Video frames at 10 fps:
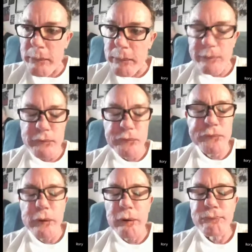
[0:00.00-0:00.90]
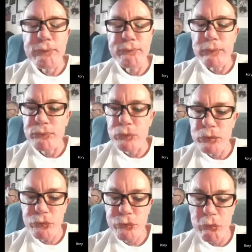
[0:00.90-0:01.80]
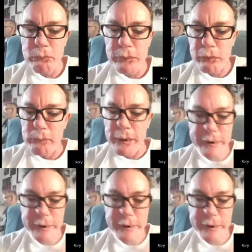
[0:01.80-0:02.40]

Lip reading: make this stuff. If you could show me or make